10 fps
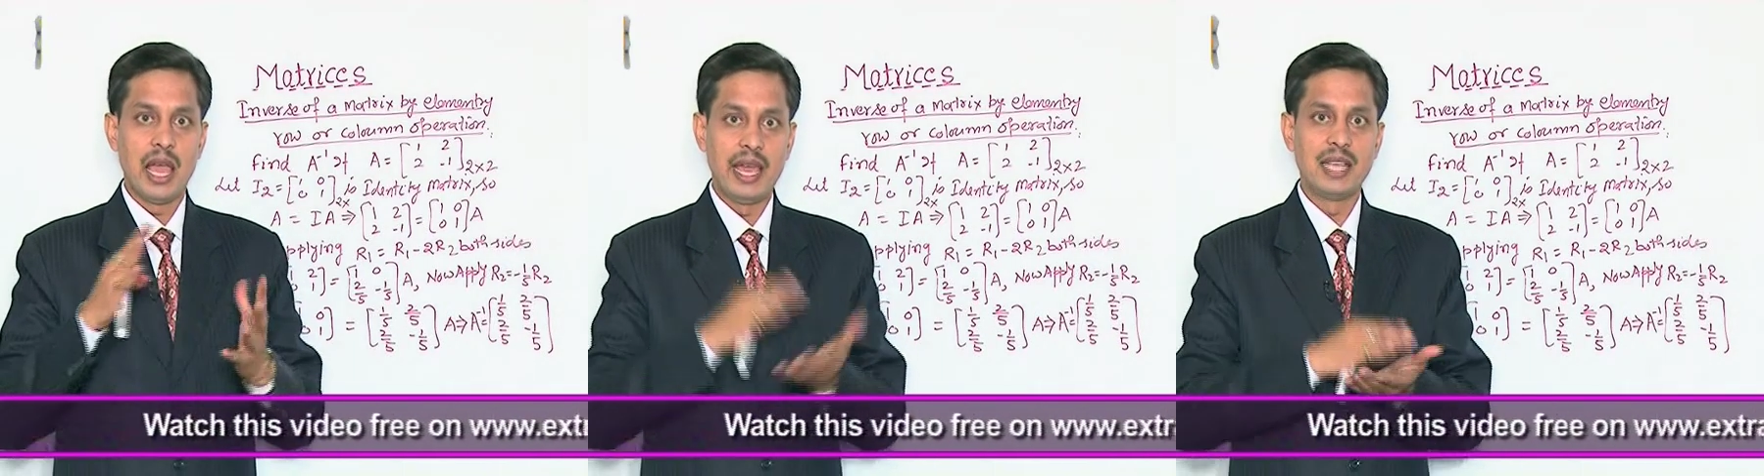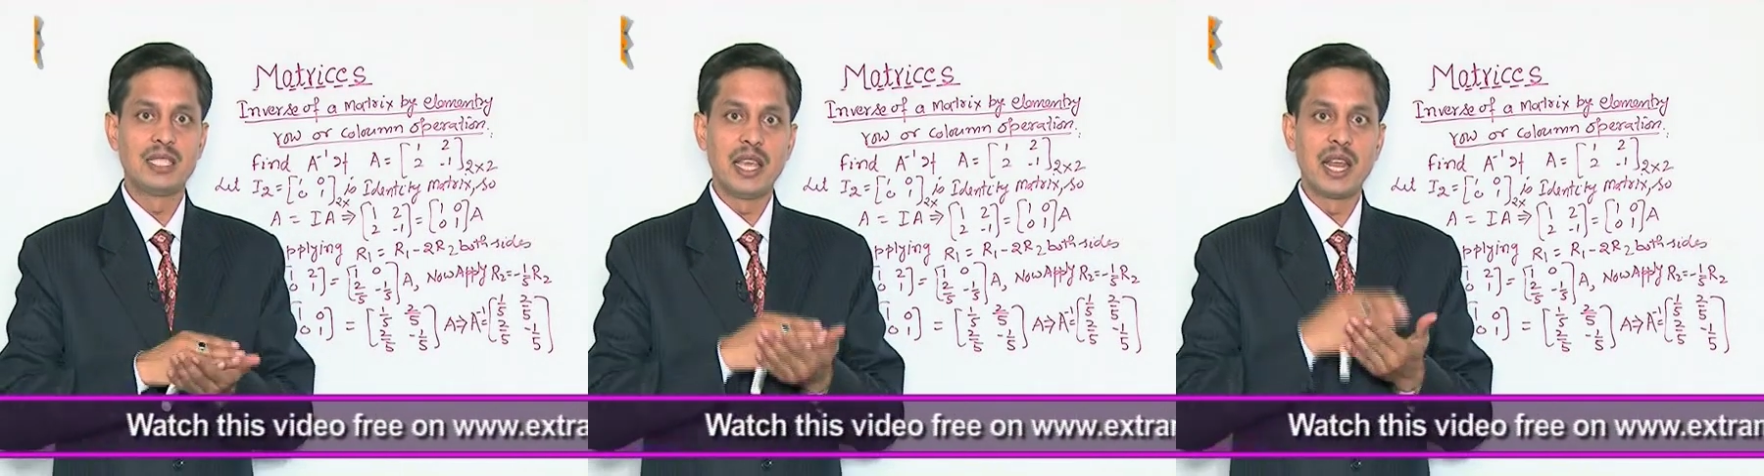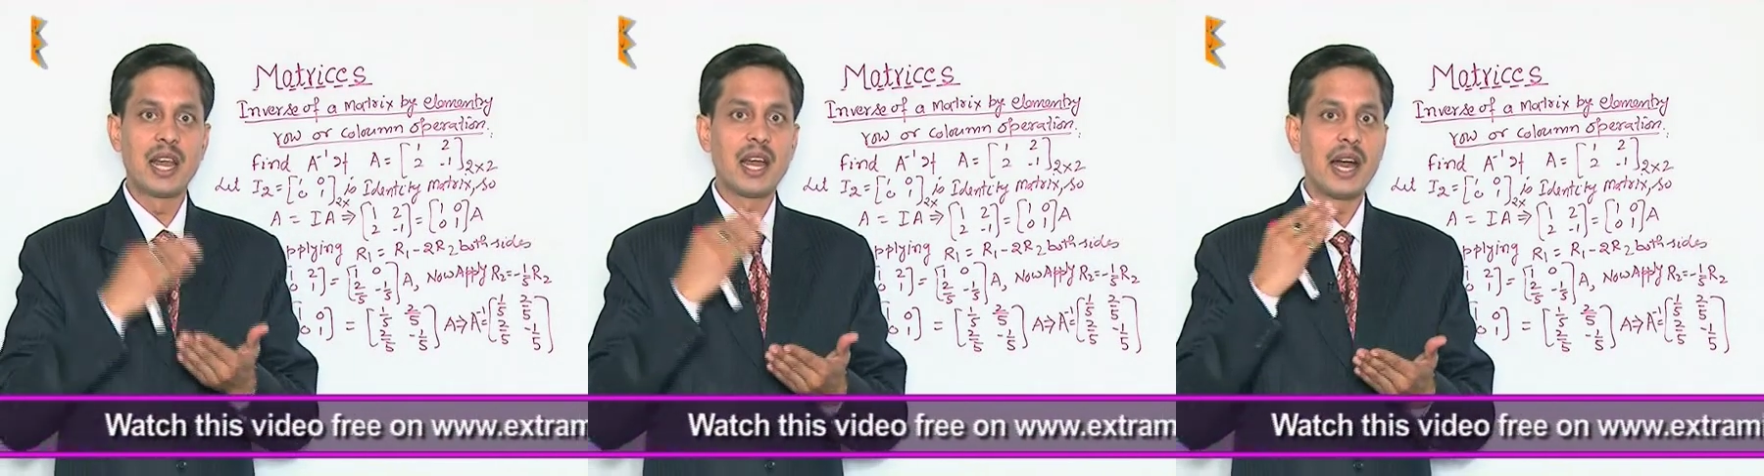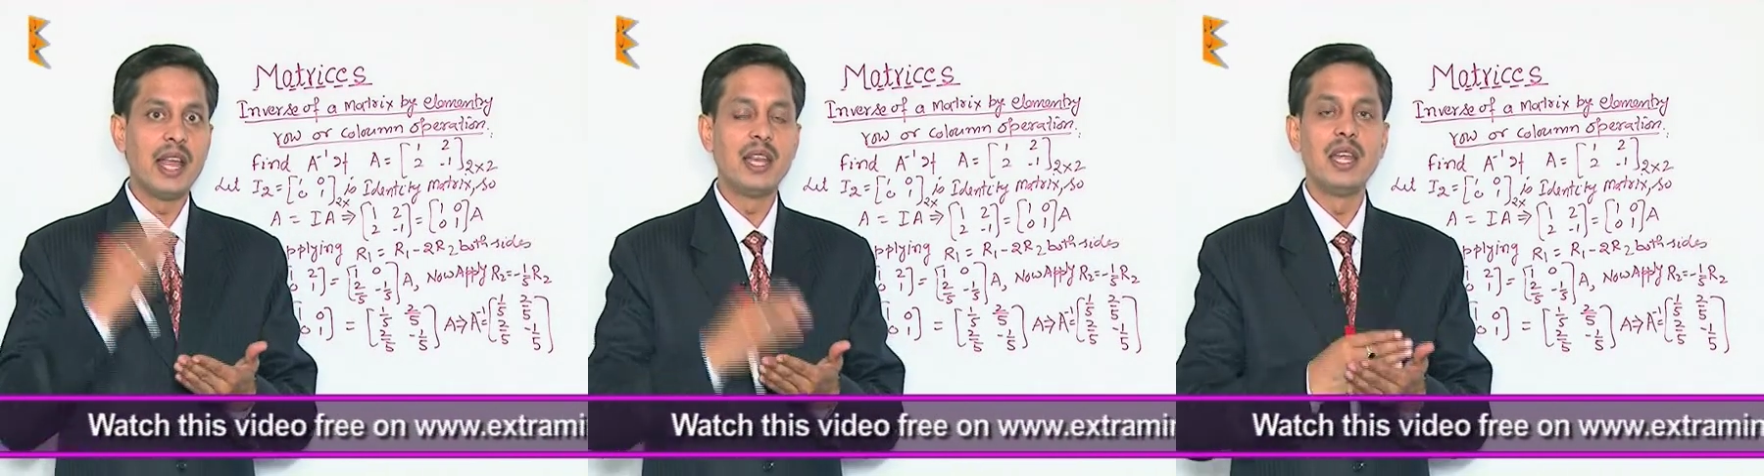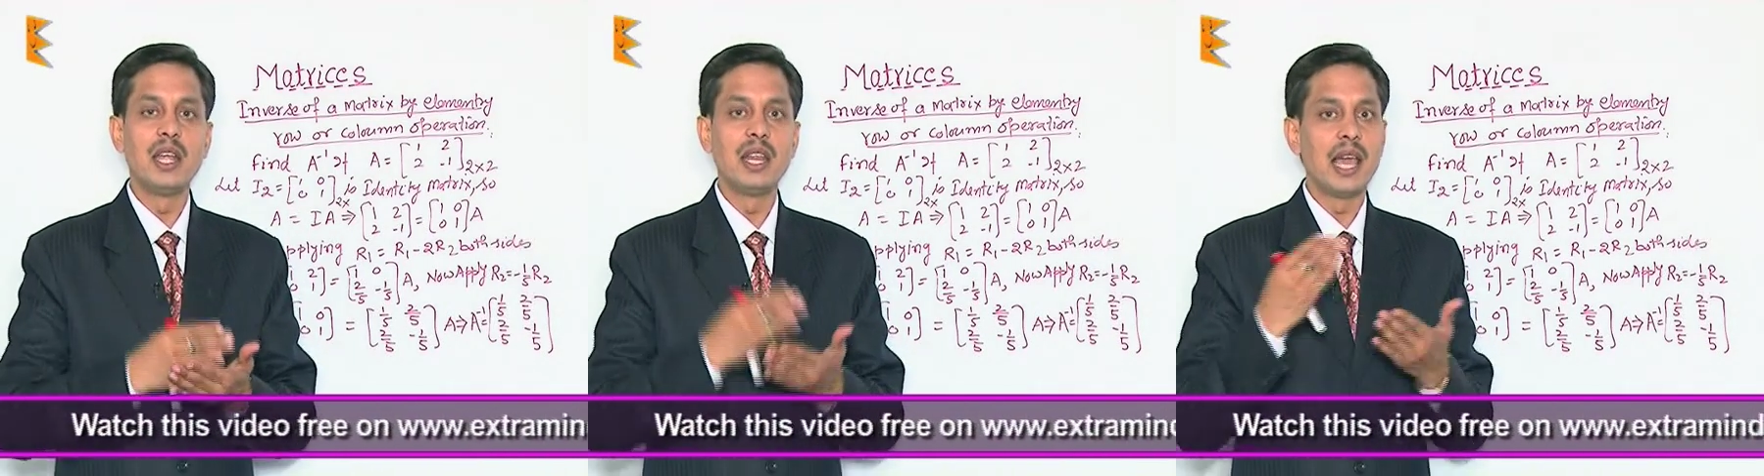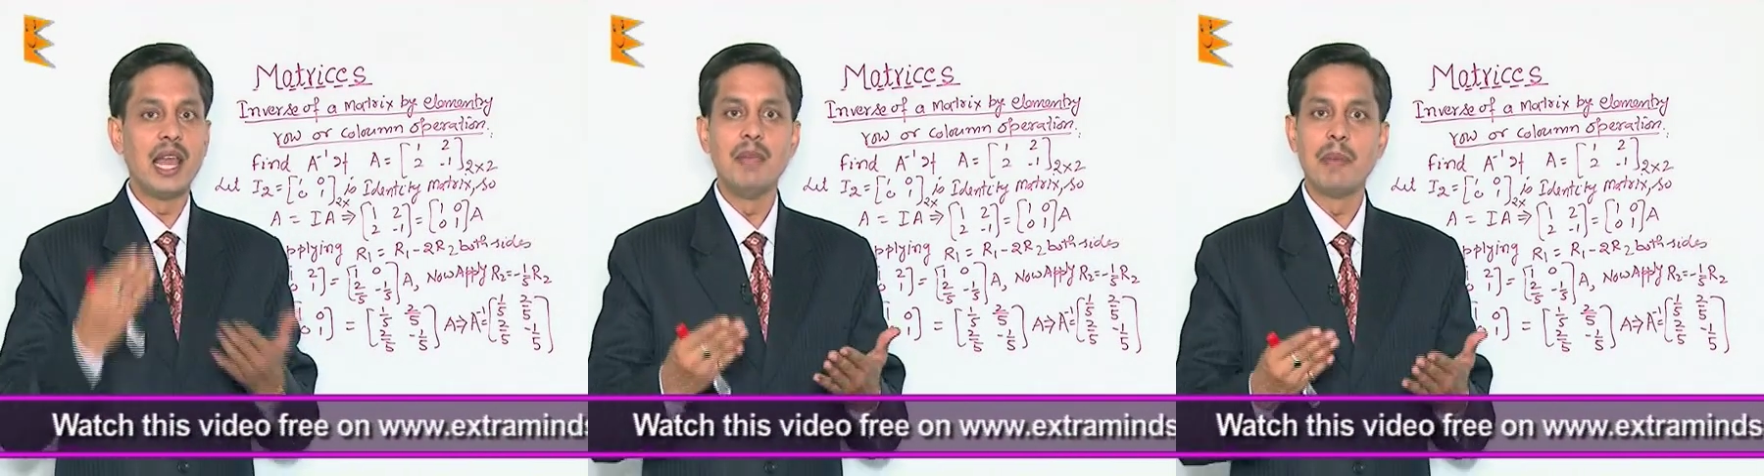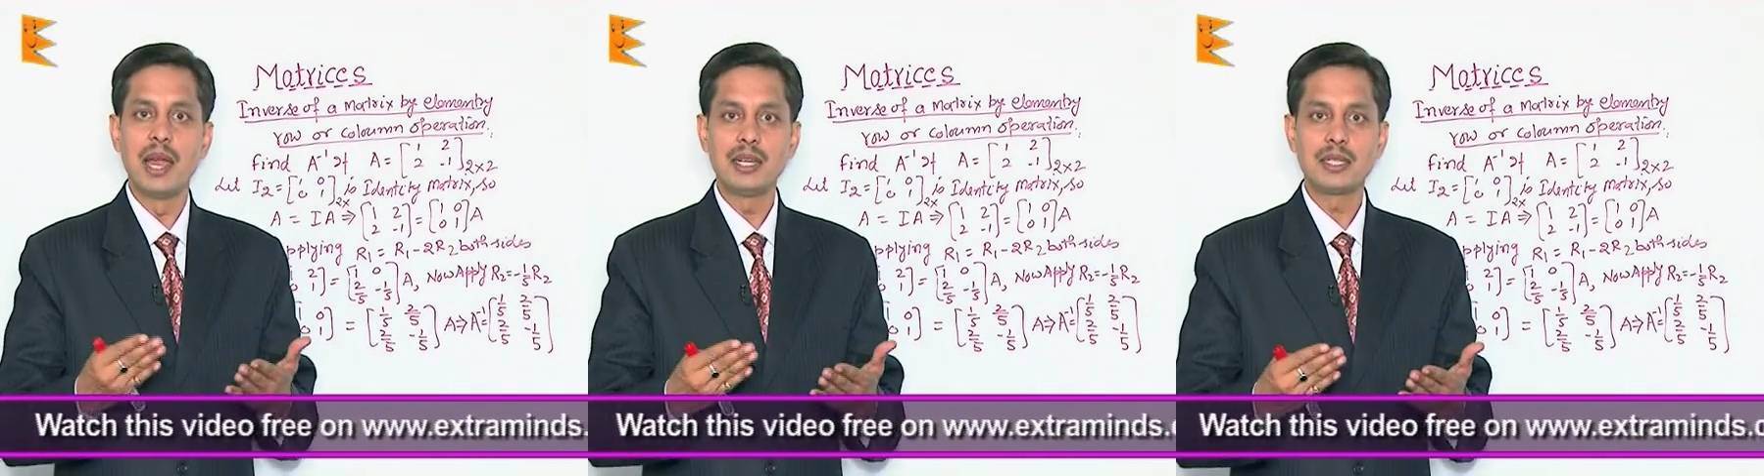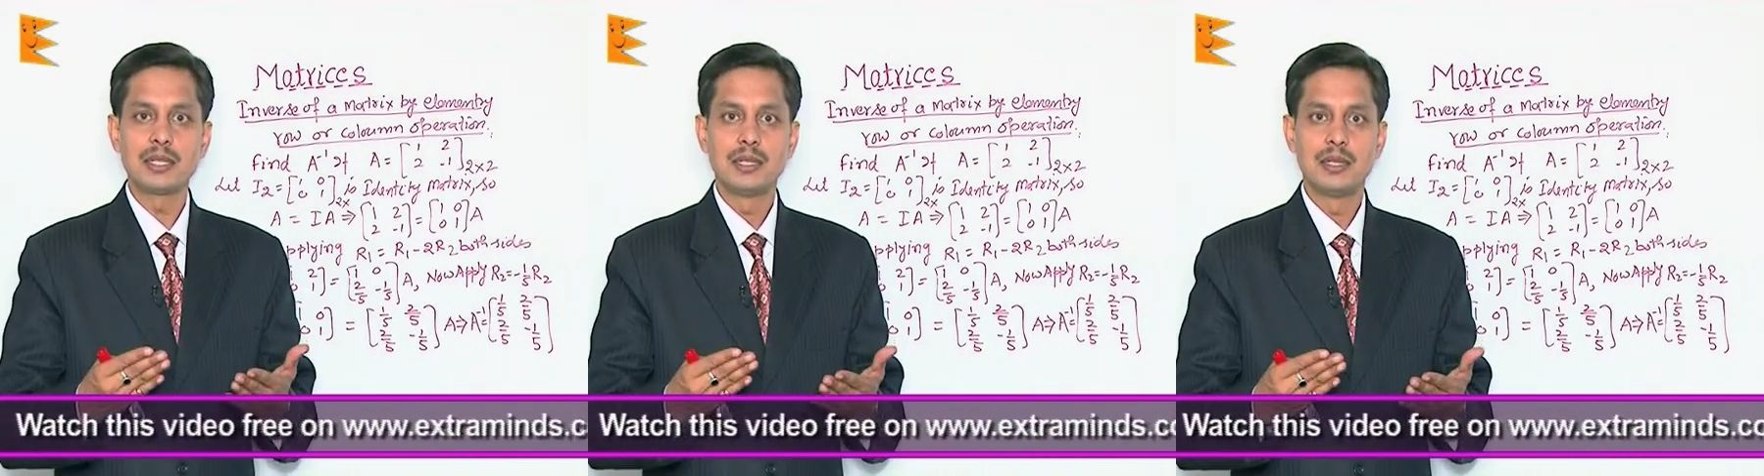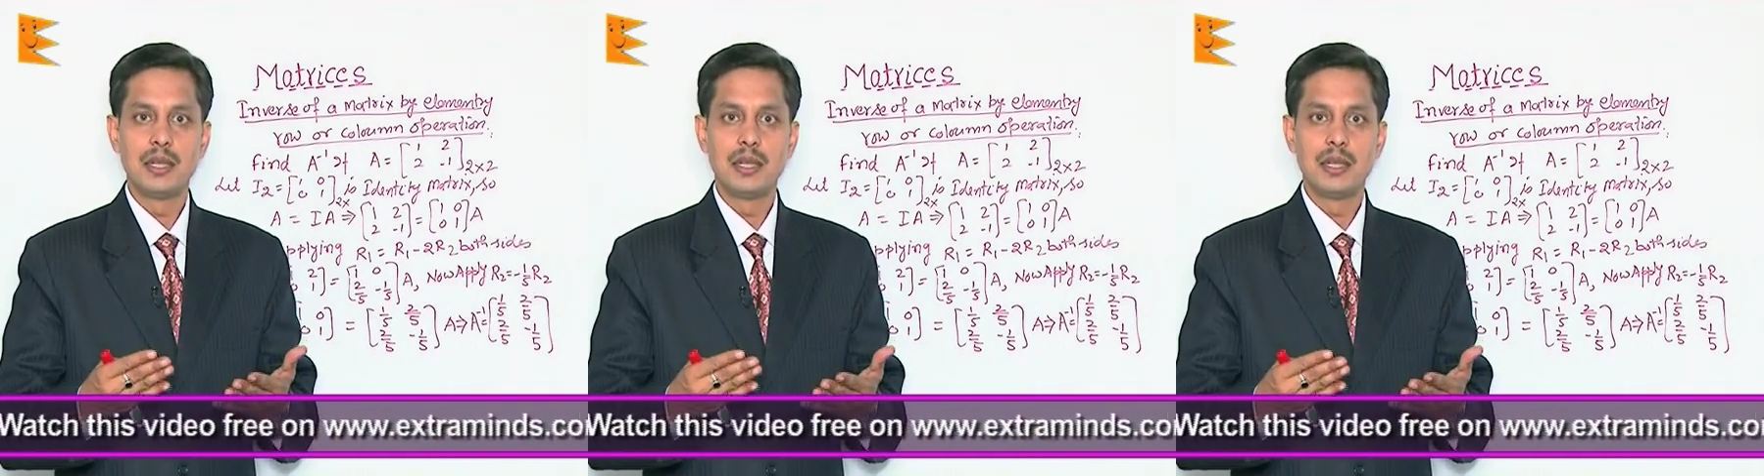as there are identity elements